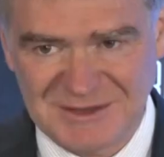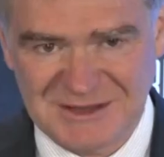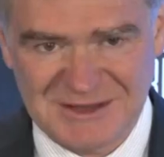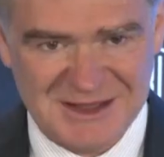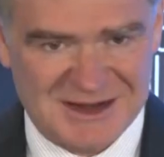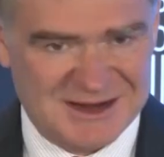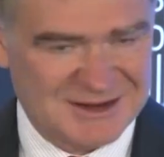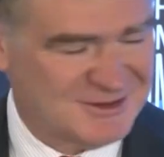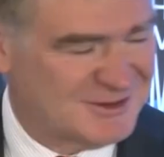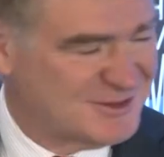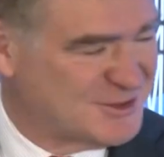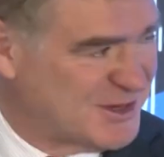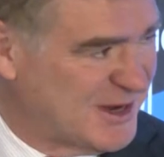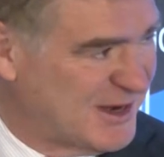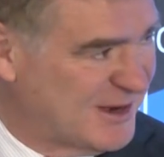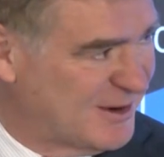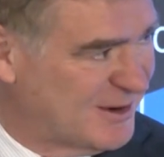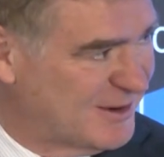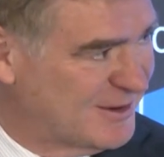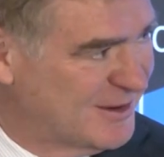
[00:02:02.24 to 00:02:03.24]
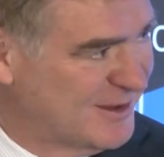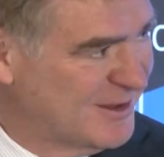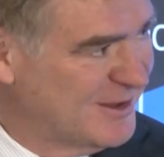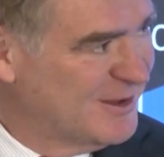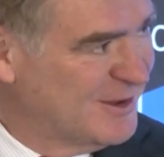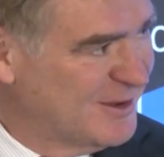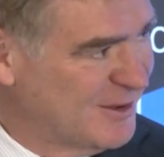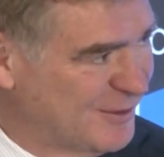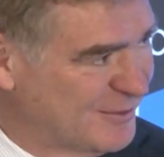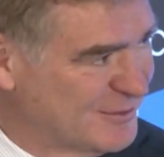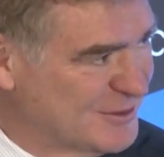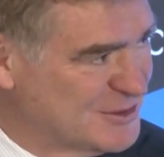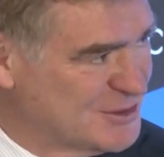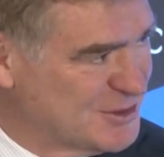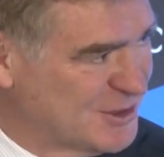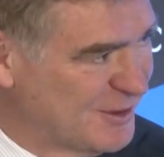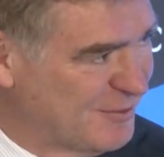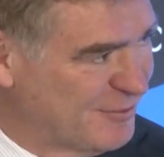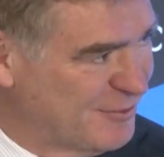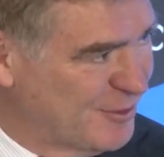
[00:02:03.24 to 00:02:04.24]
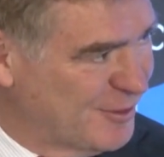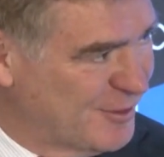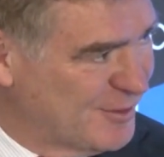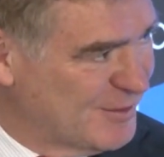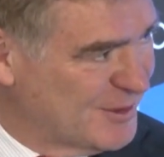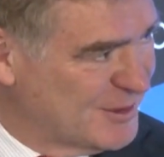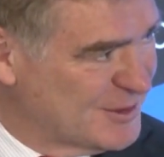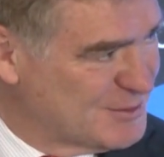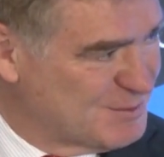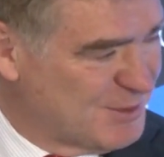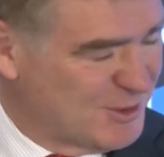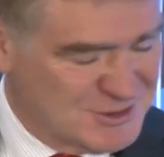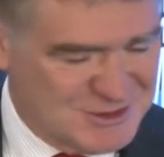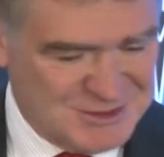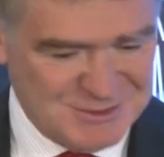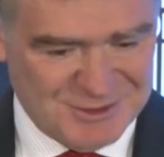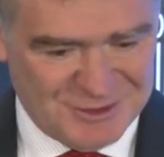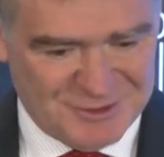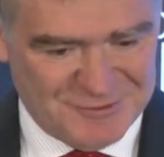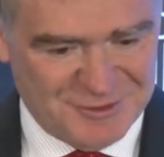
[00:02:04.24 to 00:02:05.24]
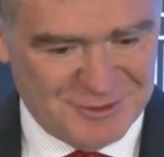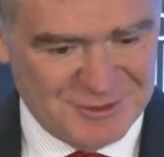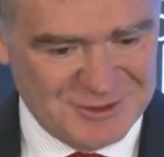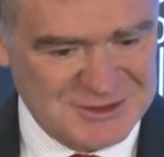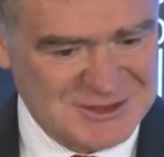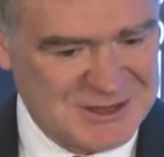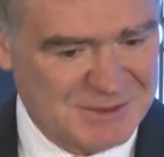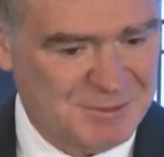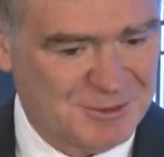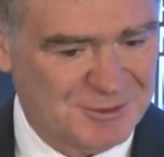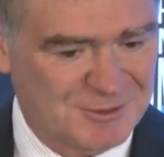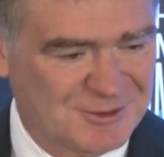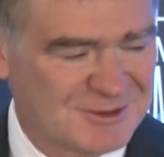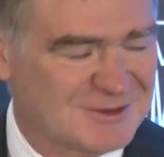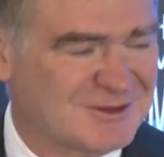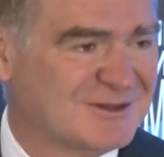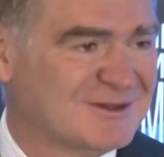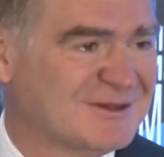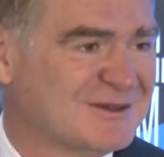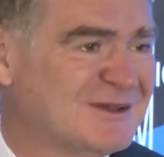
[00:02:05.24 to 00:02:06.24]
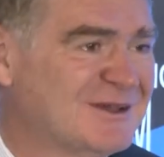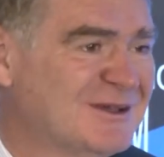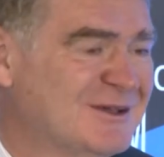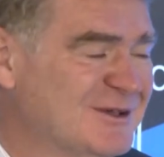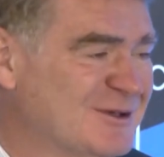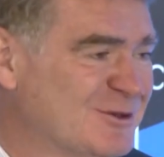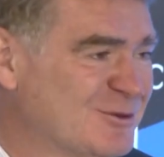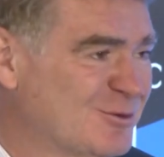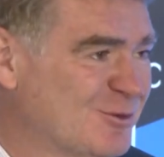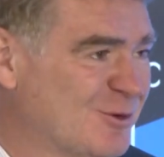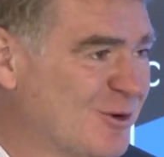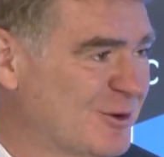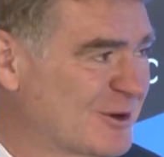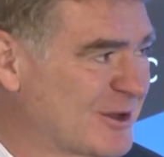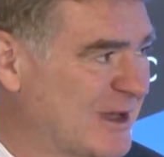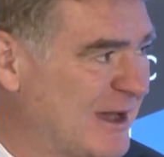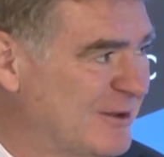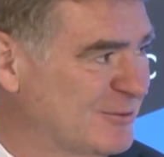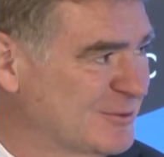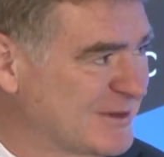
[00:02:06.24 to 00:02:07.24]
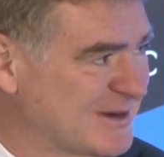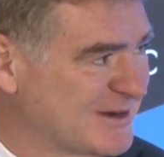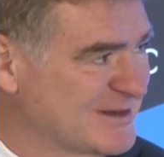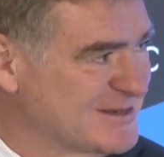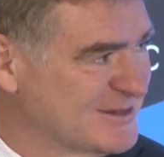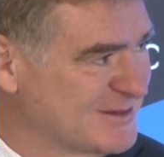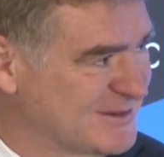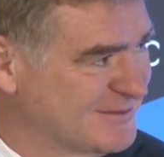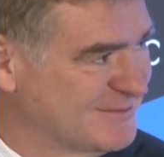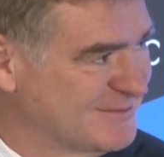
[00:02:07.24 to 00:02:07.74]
the Director General of DG Reform, responsible for support to all countries.